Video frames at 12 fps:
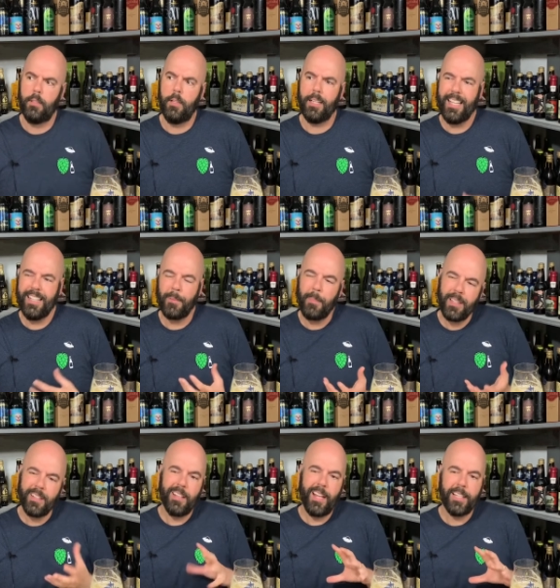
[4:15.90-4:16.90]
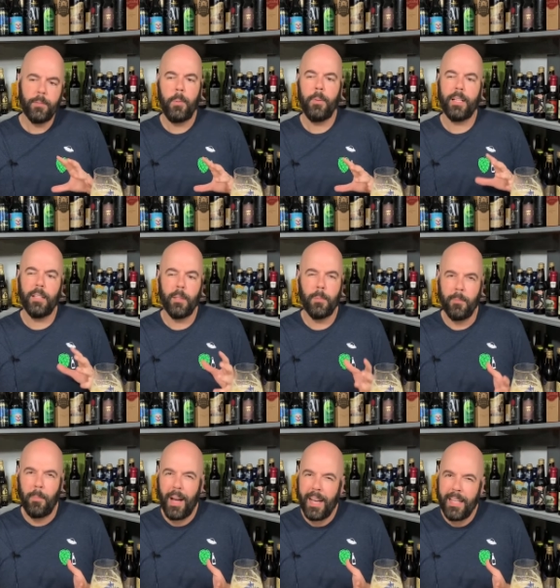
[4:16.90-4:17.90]
again like pina coladas, maybe like a little bit of
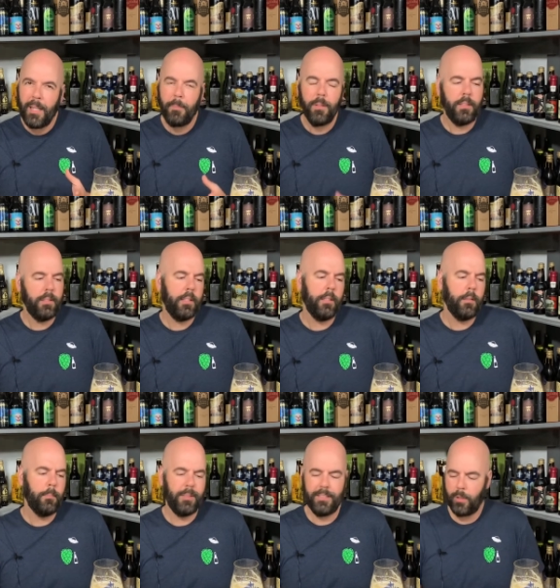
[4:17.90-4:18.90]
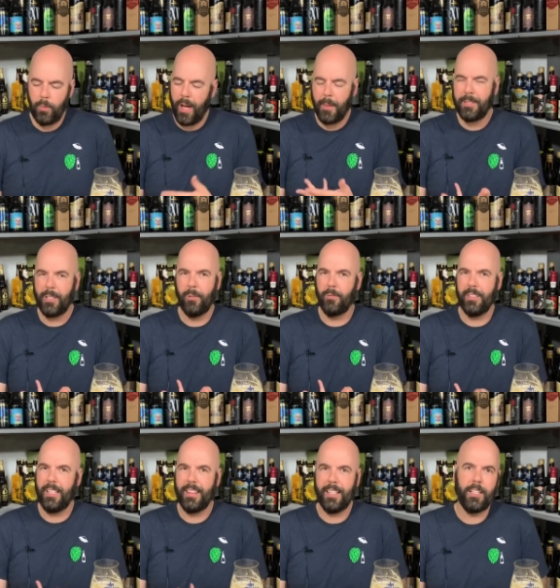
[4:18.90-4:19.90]
pineapple in there. But two hops I don't
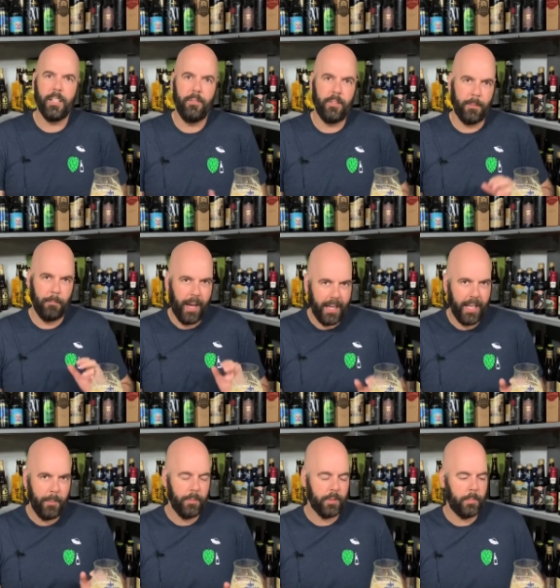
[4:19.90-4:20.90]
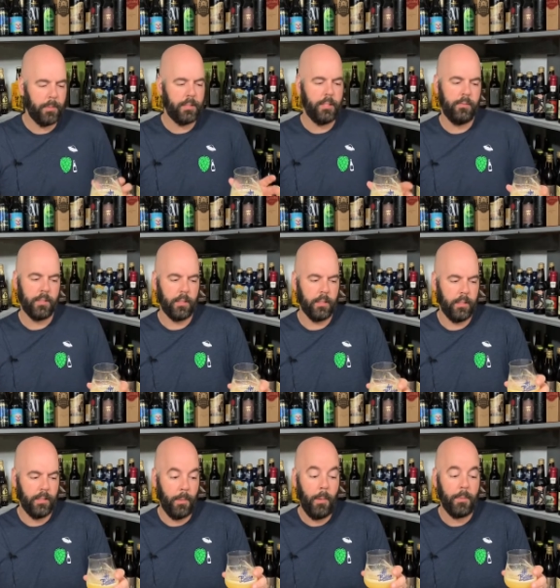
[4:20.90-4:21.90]
really think of like pineapple specifically.
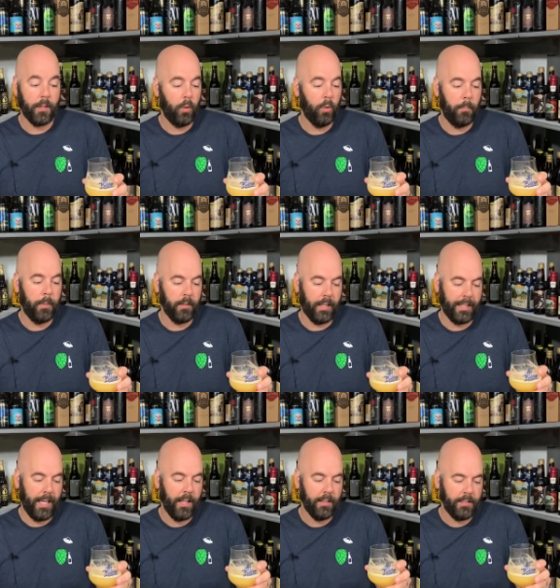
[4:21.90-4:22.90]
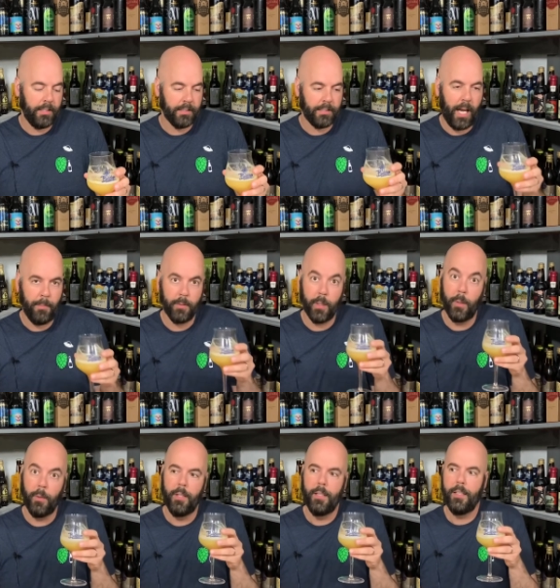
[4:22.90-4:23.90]
That might be a cool beer like Galaxy and
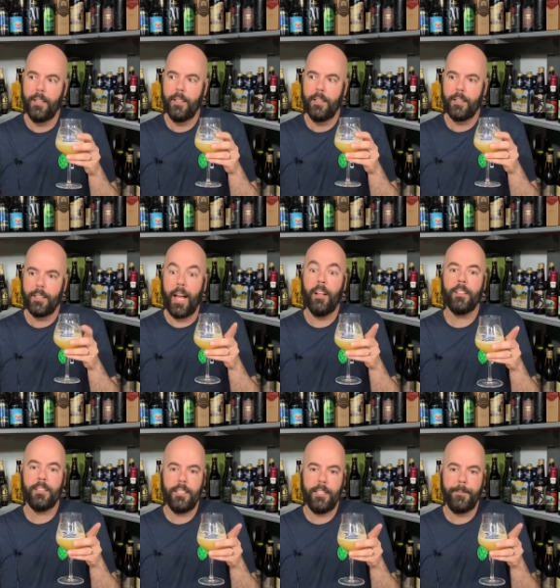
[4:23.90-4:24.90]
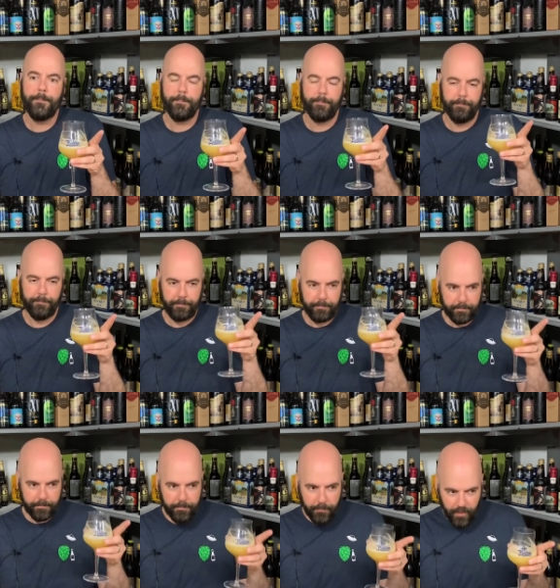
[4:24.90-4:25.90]
Sabro. Galaxy,
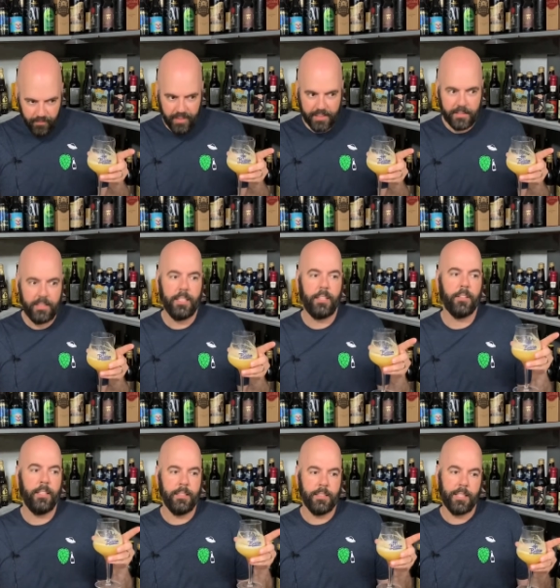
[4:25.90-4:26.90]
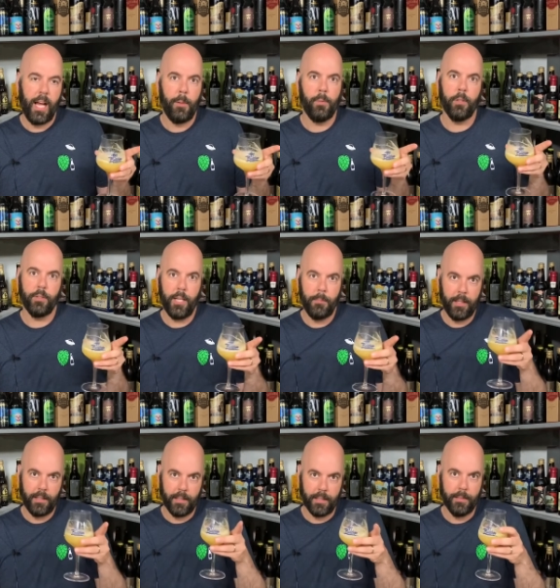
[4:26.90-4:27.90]
Vic Secret, and Sabro, and try to
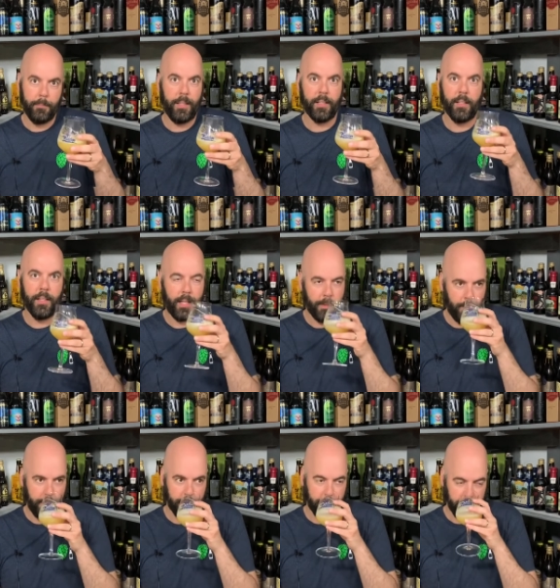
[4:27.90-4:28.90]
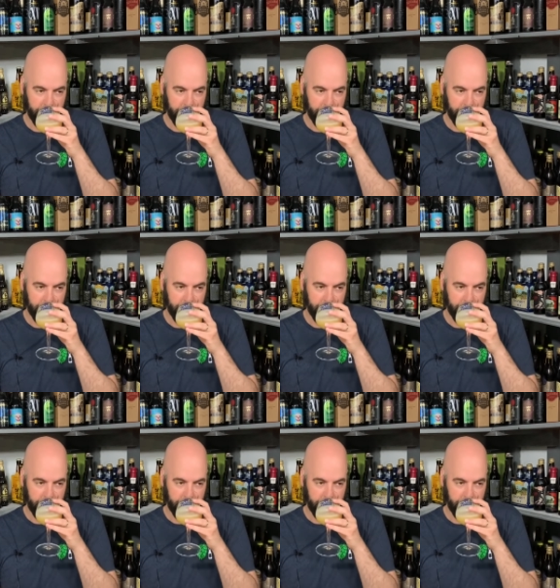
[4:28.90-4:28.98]
make like a pina colada beer.